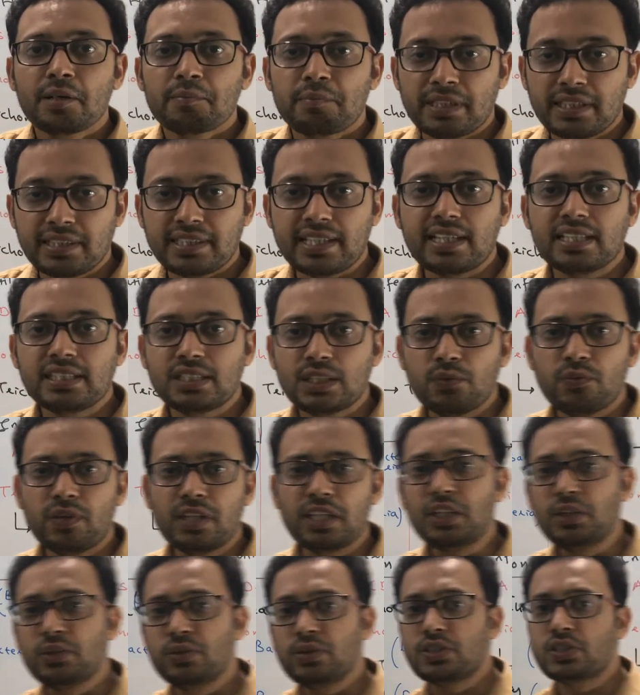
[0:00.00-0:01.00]
But there is a
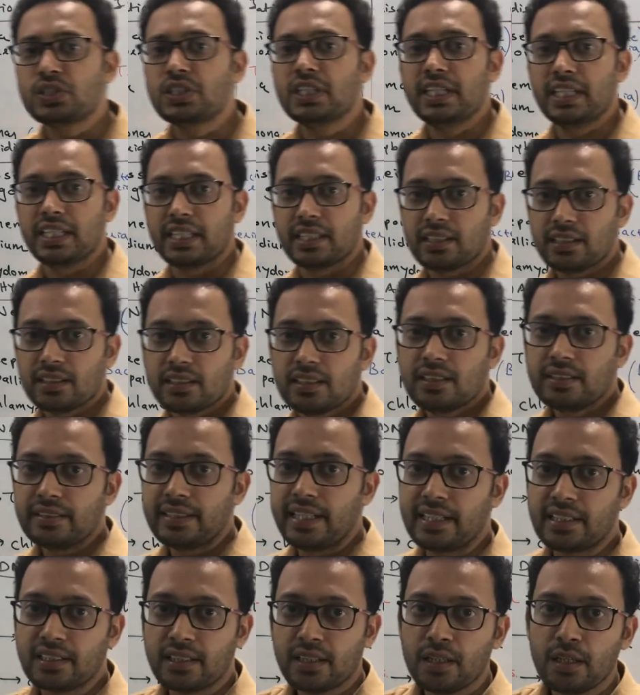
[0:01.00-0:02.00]
one good saying
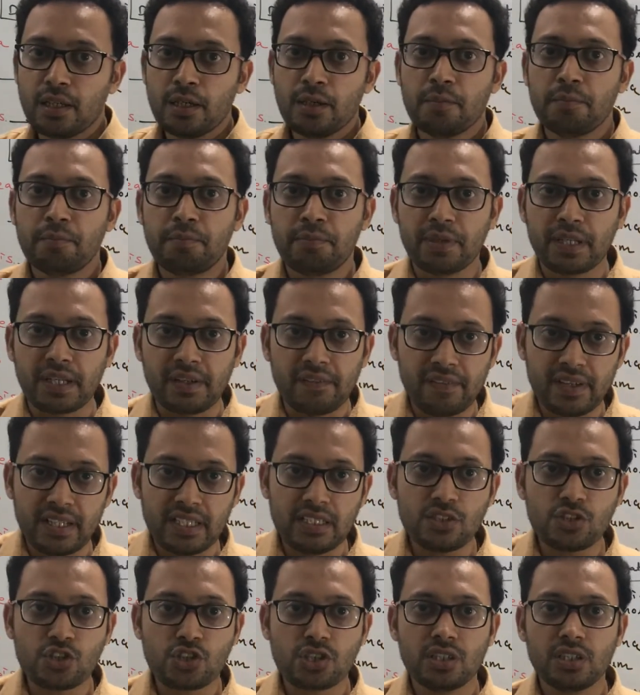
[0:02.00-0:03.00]
that
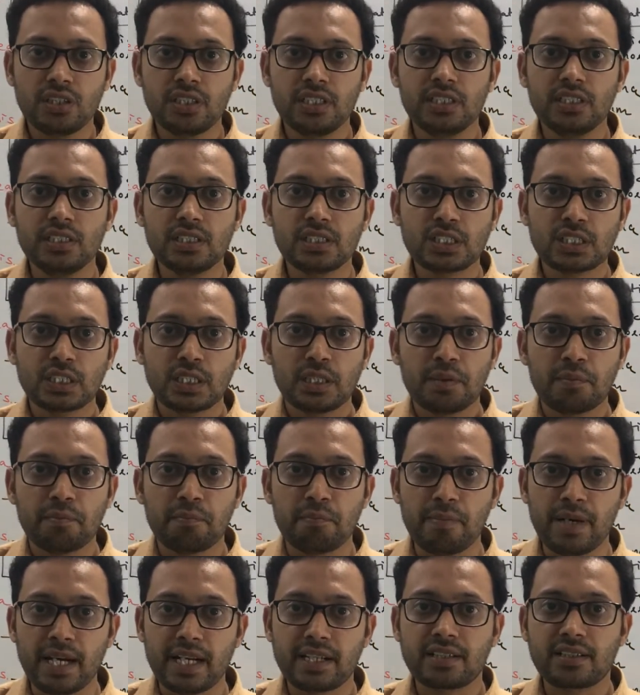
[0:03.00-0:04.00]
prevention is
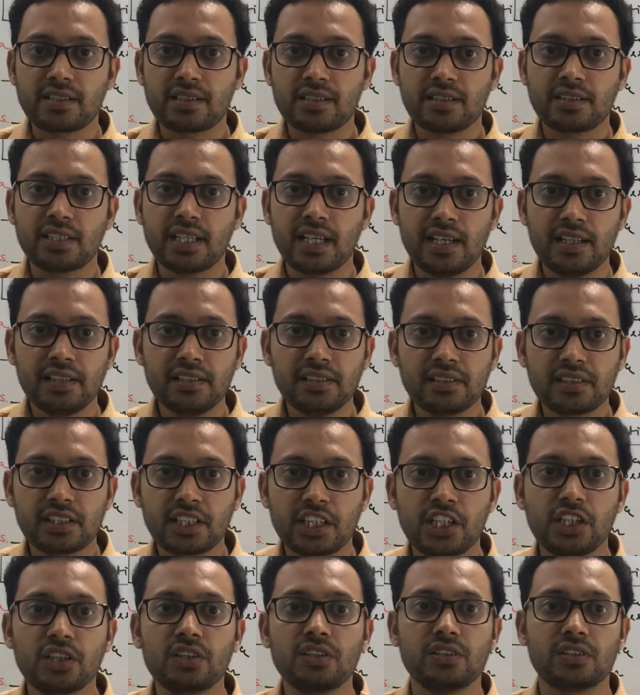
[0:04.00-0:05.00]
better
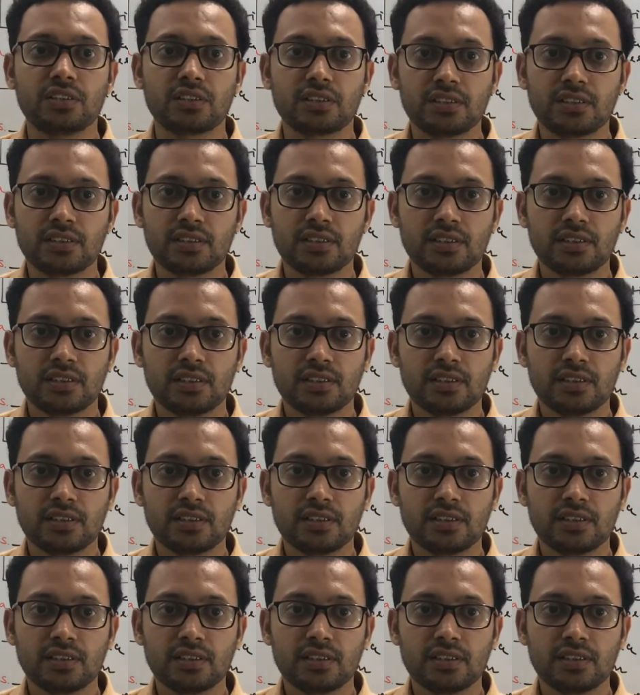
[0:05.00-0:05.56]
than cure.